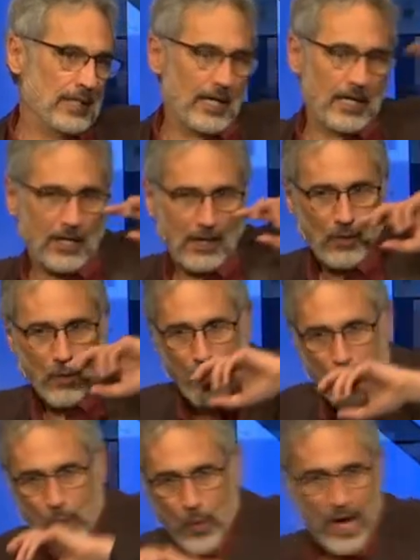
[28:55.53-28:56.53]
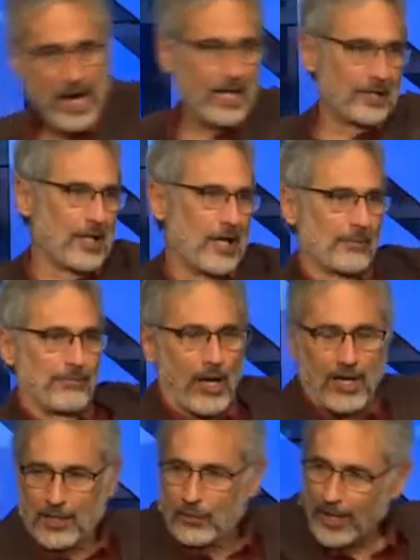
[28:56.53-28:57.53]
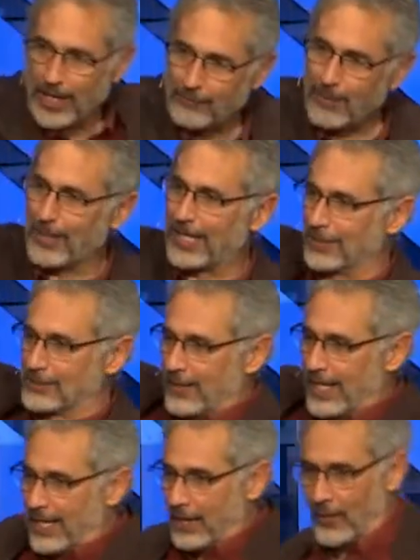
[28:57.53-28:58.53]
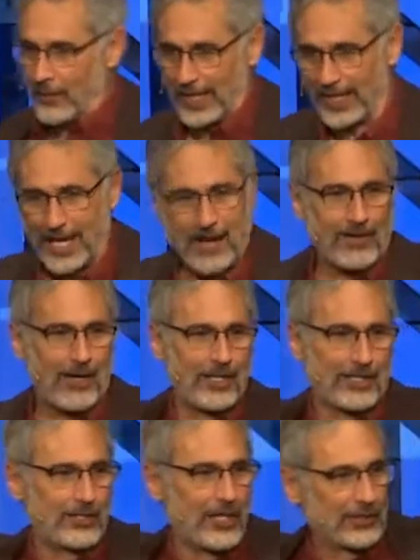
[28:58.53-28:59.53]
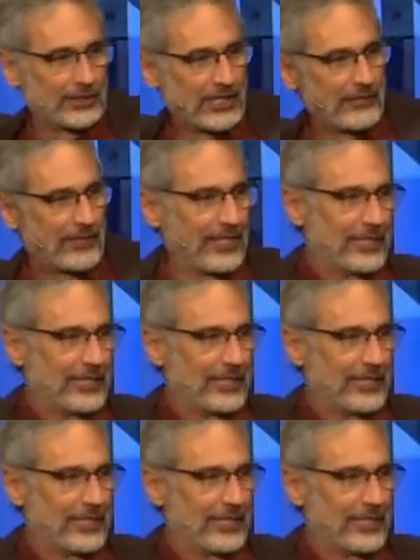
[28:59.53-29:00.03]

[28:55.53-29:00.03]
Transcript: uh, wild dog park where everybody gets to do anything they want, and all the dogs are off the